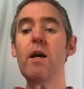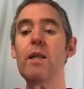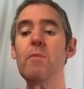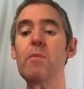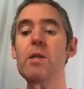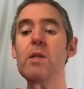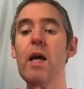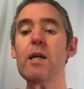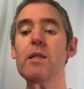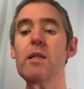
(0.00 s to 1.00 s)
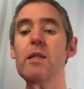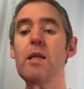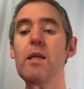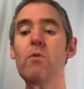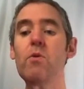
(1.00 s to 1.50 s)
and that means x is
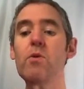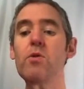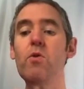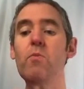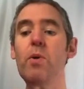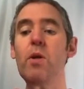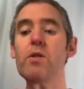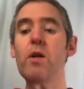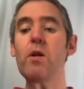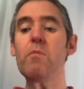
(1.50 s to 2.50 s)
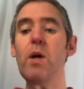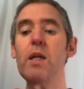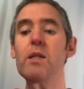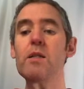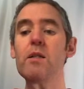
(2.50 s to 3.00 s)
equal to plus or
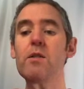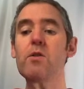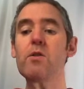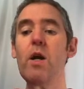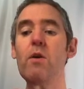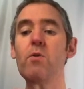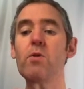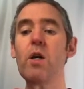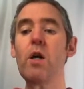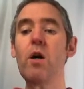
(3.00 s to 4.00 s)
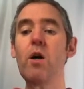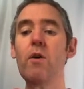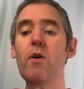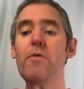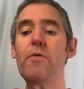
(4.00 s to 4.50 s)
minus the square root
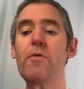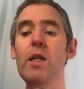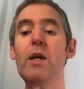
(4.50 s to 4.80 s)
of 3.